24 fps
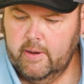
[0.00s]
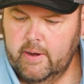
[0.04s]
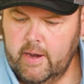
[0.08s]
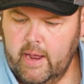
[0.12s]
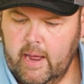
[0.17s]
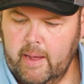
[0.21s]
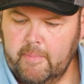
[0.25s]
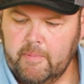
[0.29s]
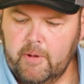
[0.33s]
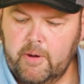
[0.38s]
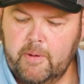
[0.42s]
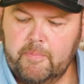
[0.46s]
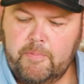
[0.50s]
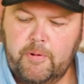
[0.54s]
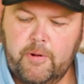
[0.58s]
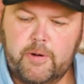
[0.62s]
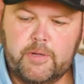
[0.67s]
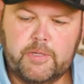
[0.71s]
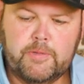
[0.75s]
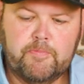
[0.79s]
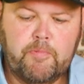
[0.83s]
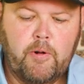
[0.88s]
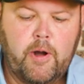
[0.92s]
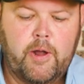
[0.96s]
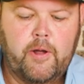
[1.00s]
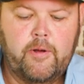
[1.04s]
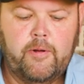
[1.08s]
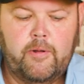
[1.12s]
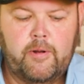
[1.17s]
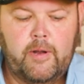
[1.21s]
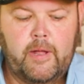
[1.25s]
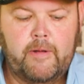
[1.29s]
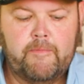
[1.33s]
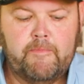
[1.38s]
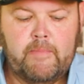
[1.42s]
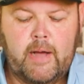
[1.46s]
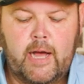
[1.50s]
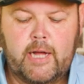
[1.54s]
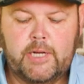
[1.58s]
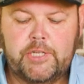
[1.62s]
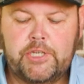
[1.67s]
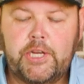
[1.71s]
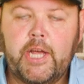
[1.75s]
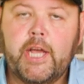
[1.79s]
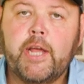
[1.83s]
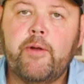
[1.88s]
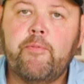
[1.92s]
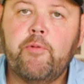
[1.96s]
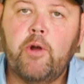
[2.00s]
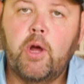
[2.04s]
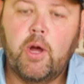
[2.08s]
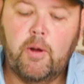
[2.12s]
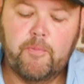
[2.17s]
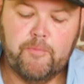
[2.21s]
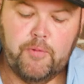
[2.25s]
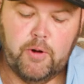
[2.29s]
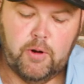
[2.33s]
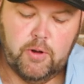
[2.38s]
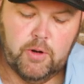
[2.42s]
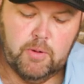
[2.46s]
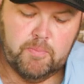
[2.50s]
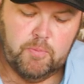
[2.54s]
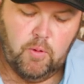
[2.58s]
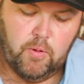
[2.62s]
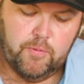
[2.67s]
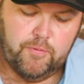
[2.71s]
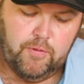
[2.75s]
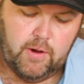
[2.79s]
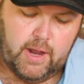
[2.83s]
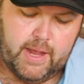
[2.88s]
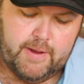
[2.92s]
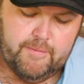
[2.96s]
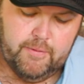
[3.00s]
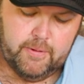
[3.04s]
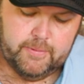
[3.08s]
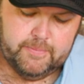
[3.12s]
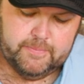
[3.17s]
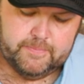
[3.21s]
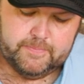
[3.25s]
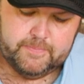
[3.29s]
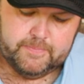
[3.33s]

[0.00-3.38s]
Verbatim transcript: Now I'm gonna put a sprinkle of my chicken rub for a little more flavor.